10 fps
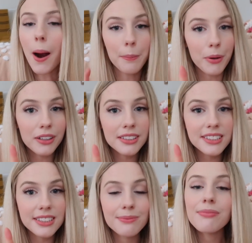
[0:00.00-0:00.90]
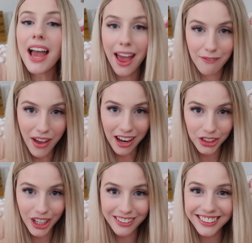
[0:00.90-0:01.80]
are books and
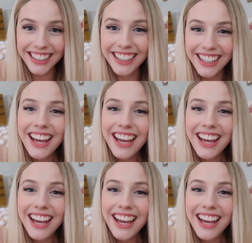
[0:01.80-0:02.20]
fashion.